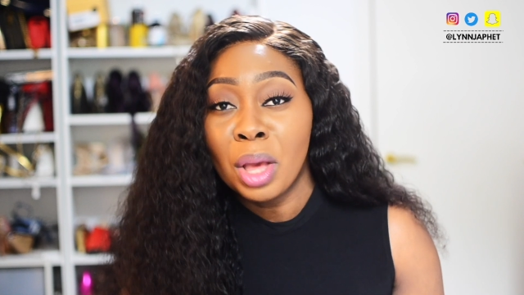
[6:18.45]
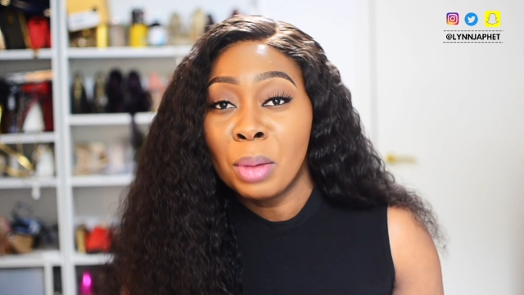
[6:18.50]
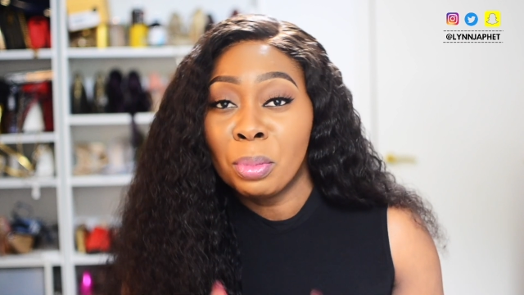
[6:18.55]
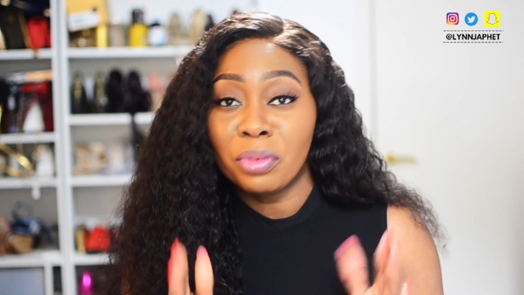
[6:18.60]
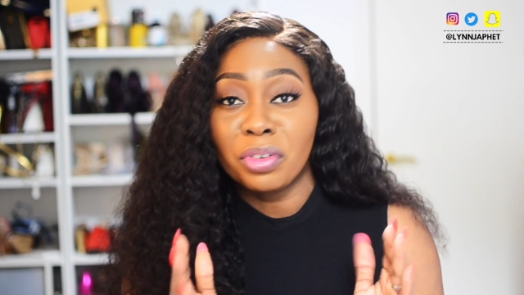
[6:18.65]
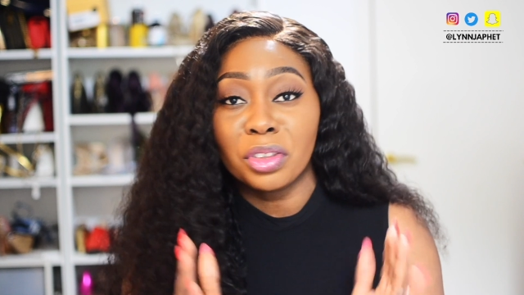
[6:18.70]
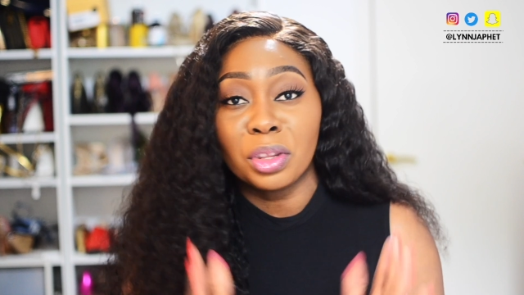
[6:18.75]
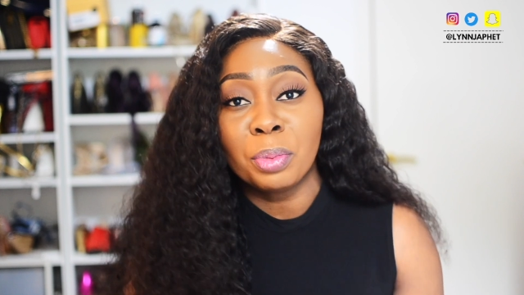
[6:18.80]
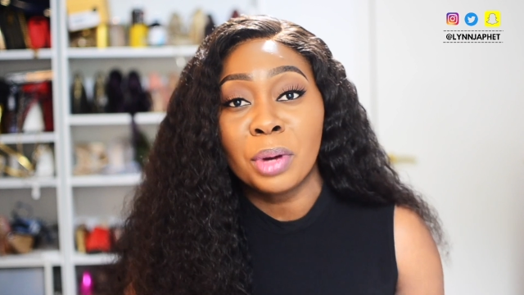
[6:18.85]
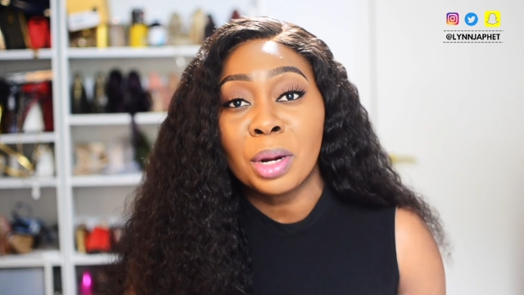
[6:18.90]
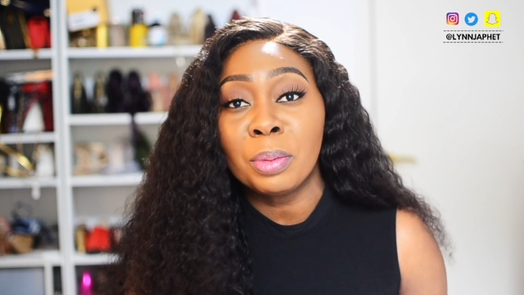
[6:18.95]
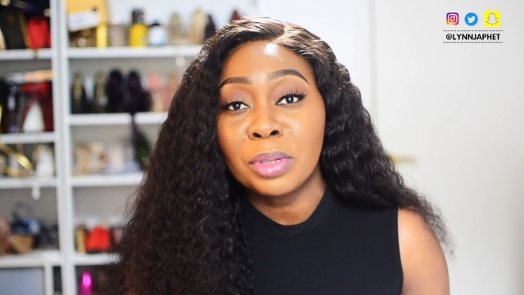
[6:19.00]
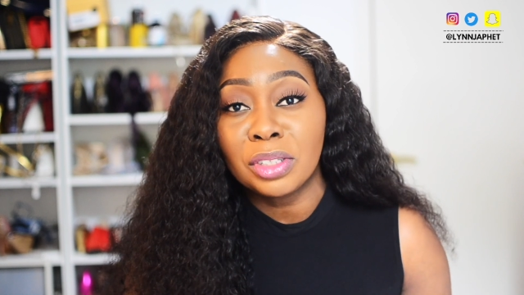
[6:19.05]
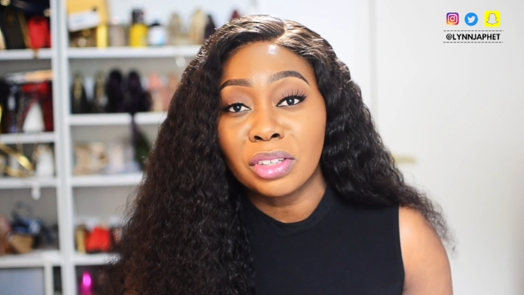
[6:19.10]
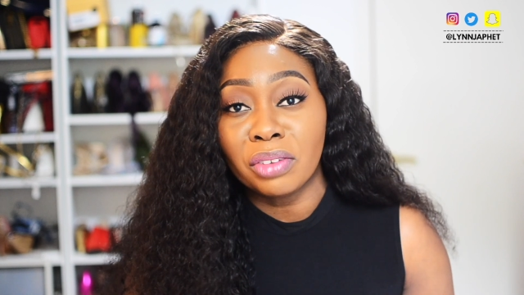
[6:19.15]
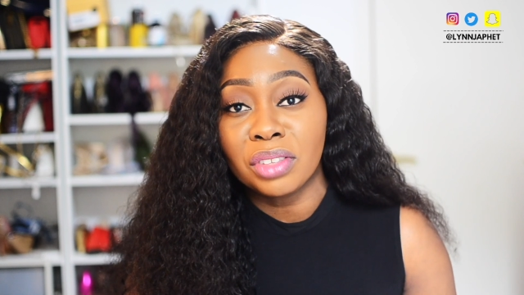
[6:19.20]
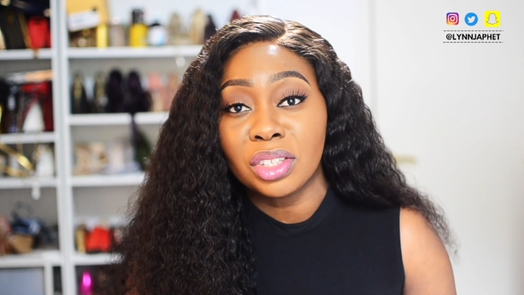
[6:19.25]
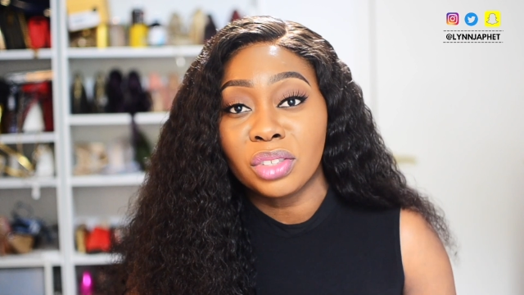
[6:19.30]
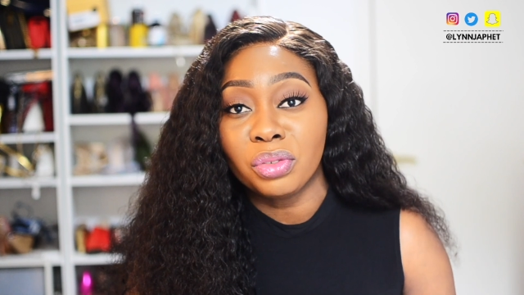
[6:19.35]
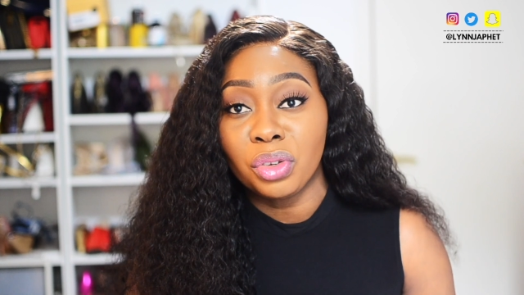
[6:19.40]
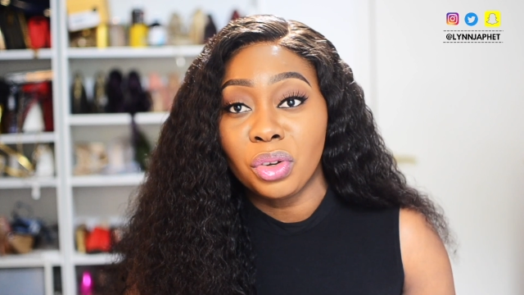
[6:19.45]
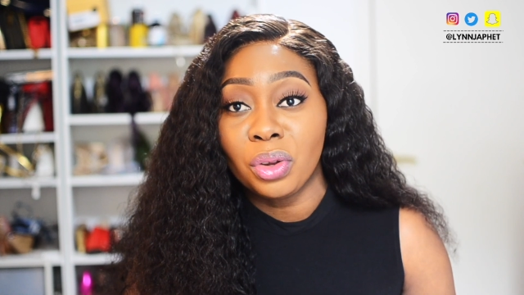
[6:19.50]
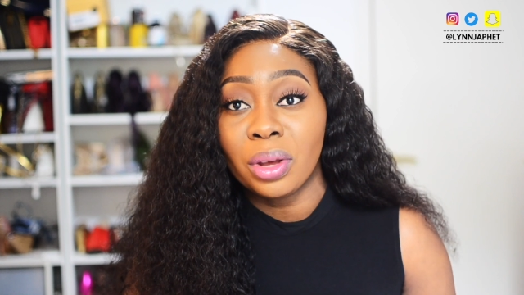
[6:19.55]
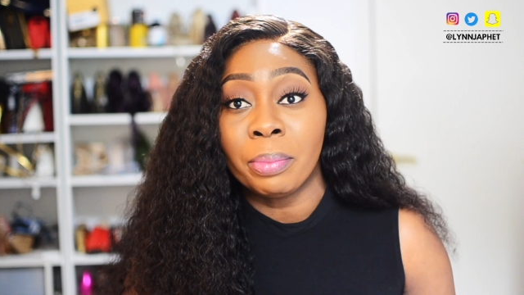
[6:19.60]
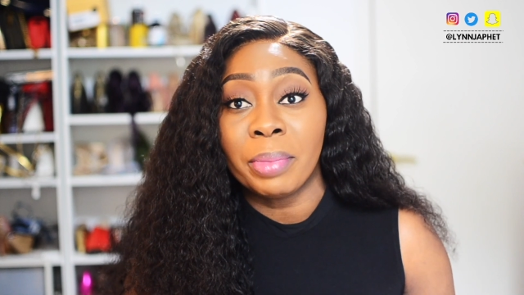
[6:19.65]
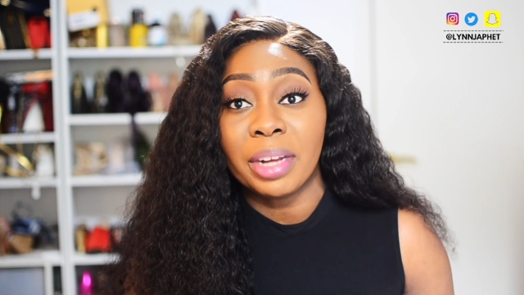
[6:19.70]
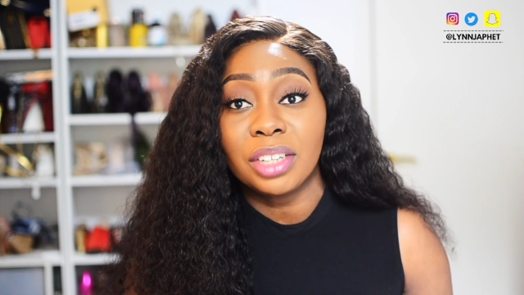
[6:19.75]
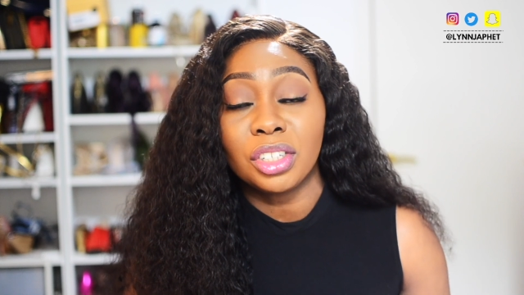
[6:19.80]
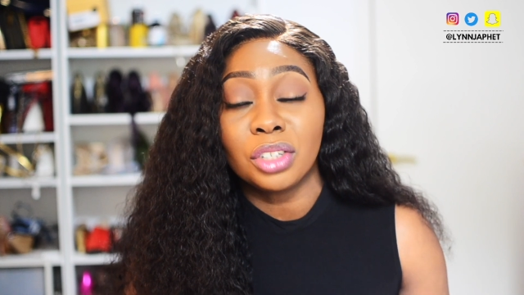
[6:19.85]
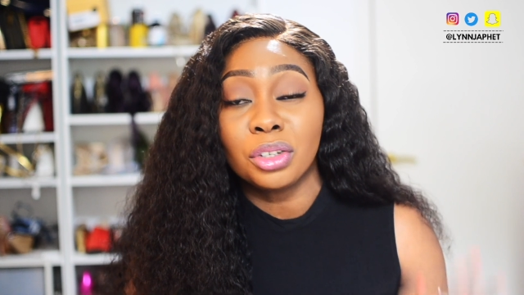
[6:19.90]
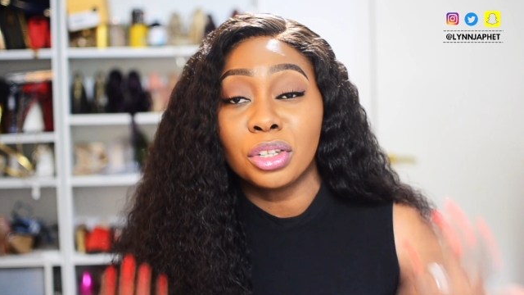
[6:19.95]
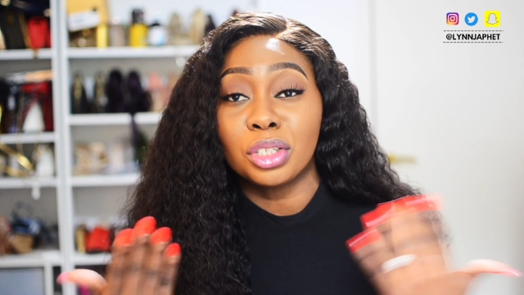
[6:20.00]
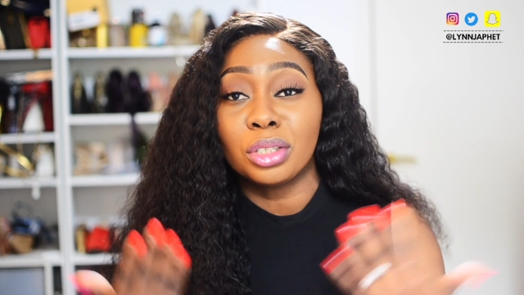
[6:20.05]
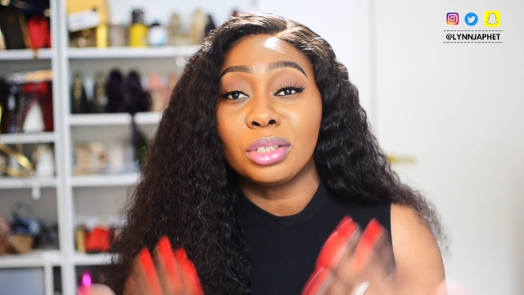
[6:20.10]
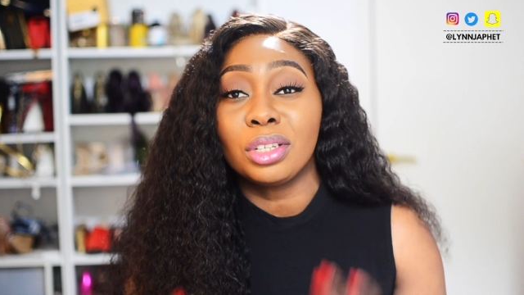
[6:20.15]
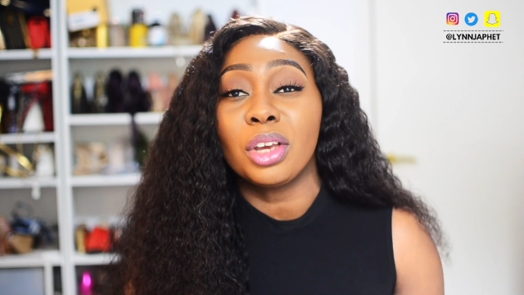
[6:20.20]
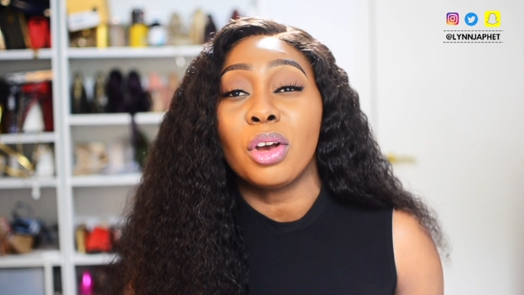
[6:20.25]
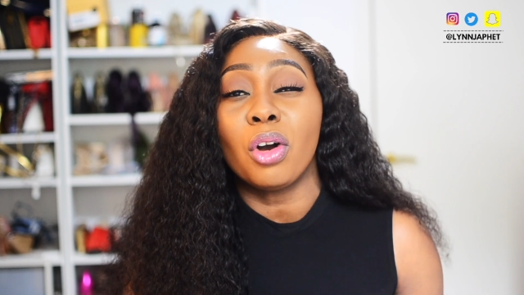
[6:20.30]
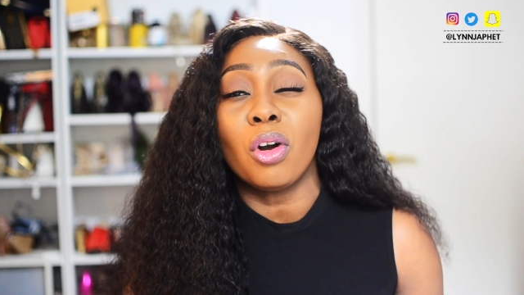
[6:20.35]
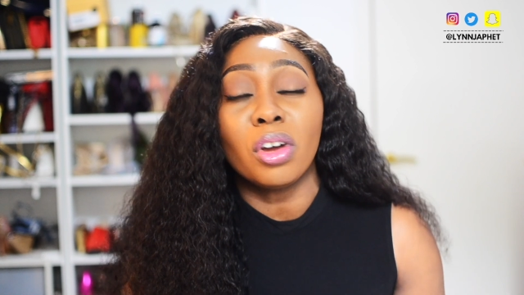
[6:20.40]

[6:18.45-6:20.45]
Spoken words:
but for the purpose of this video, I'm actually going to do it